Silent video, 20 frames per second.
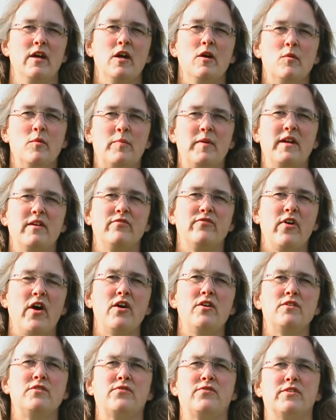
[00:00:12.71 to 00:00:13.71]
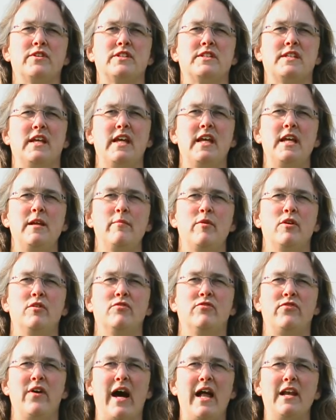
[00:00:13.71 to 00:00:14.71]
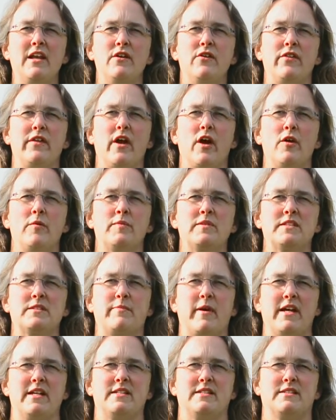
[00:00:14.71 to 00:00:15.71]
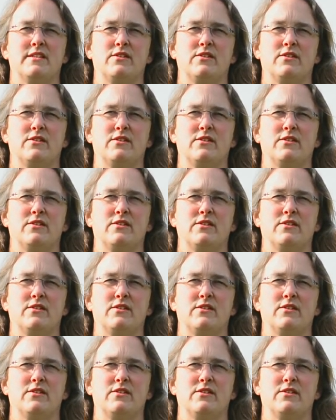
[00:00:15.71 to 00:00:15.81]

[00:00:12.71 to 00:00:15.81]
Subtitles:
will be a vote for a team who value the open spaces